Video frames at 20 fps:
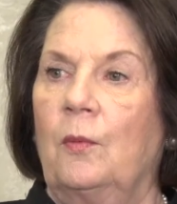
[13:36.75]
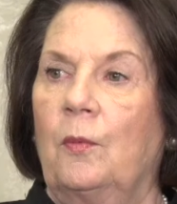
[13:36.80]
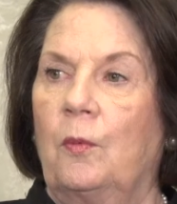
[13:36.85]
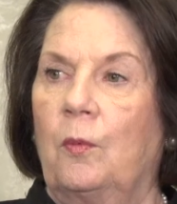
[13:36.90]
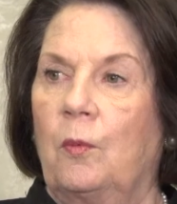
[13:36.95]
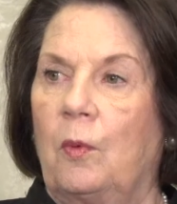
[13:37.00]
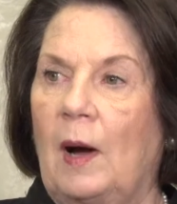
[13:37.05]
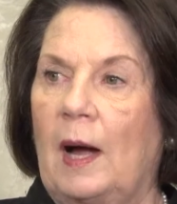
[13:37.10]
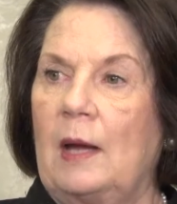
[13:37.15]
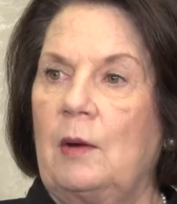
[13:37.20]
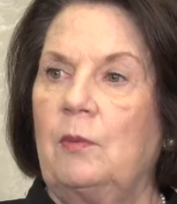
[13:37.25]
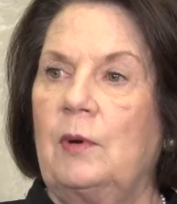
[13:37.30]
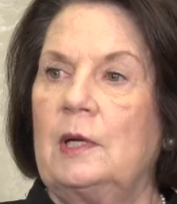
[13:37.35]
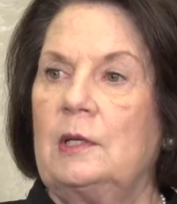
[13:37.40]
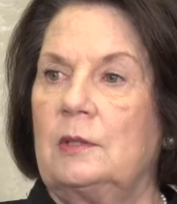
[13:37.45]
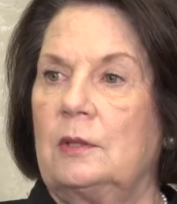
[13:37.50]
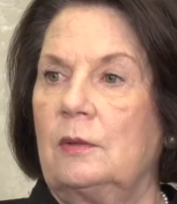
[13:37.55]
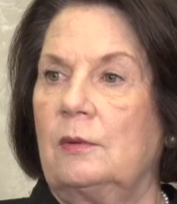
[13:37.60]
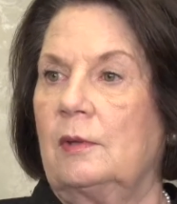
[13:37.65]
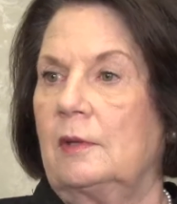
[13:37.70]
why we
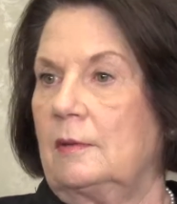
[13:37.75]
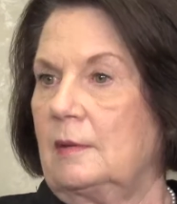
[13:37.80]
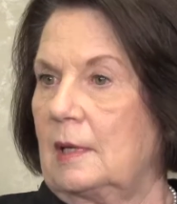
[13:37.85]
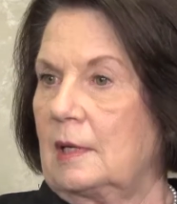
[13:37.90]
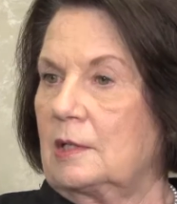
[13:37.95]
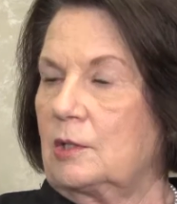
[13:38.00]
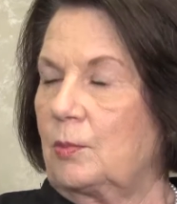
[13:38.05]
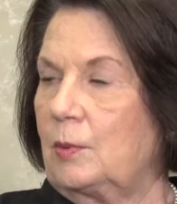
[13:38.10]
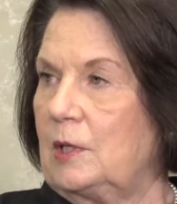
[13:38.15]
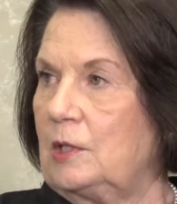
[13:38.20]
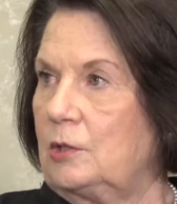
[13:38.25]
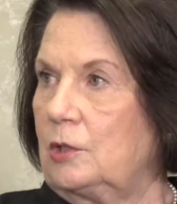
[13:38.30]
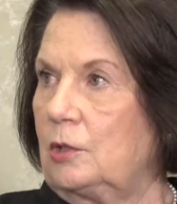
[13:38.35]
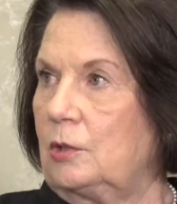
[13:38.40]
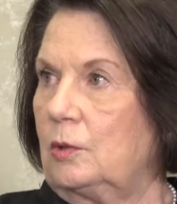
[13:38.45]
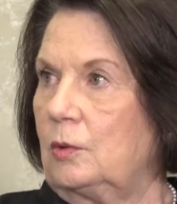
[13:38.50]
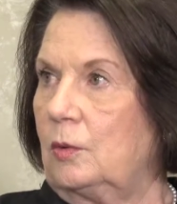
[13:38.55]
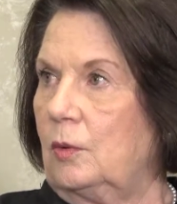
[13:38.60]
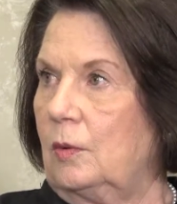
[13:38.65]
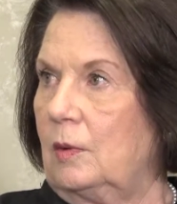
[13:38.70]
do the things we
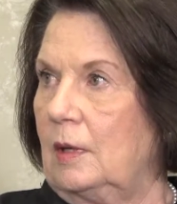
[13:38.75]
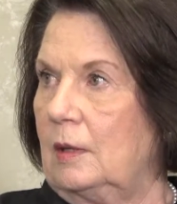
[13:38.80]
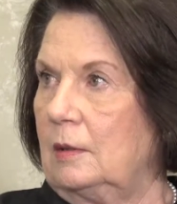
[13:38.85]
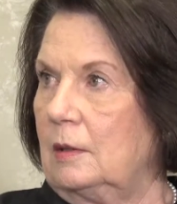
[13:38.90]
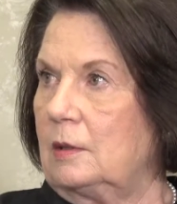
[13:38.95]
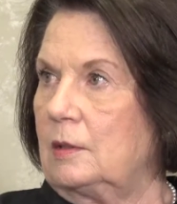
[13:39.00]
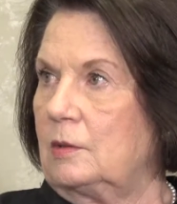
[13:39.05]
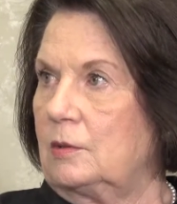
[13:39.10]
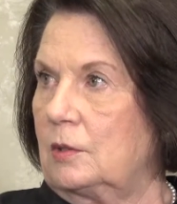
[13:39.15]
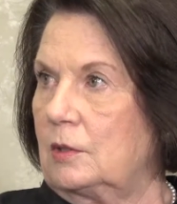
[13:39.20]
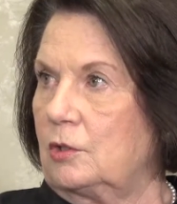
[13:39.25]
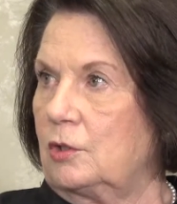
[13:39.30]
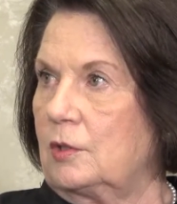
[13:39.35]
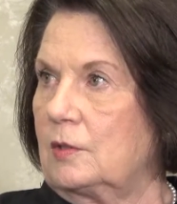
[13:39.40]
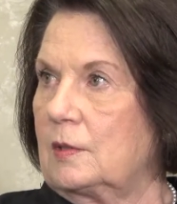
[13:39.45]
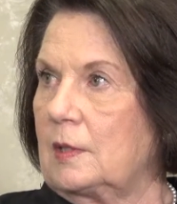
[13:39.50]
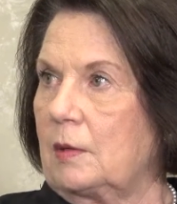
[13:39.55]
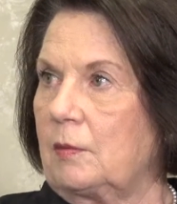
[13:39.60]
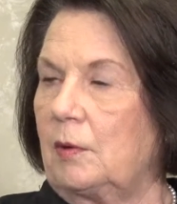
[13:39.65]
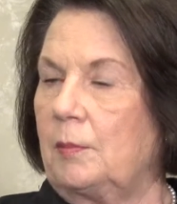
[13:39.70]
do and the
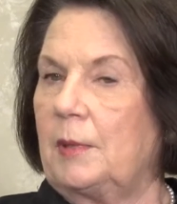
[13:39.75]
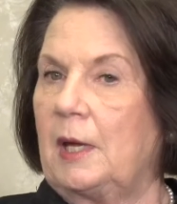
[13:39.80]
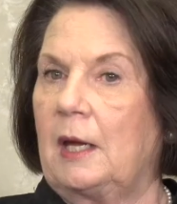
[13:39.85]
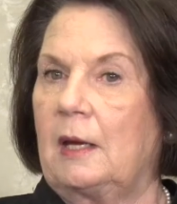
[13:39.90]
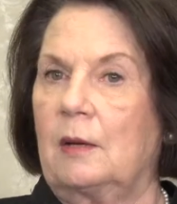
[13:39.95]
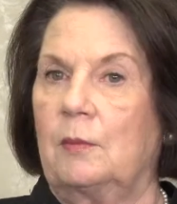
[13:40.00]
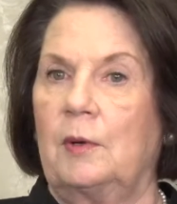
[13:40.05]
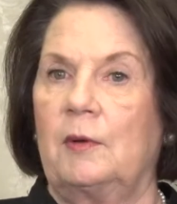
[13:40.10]
decisions that we make. And we've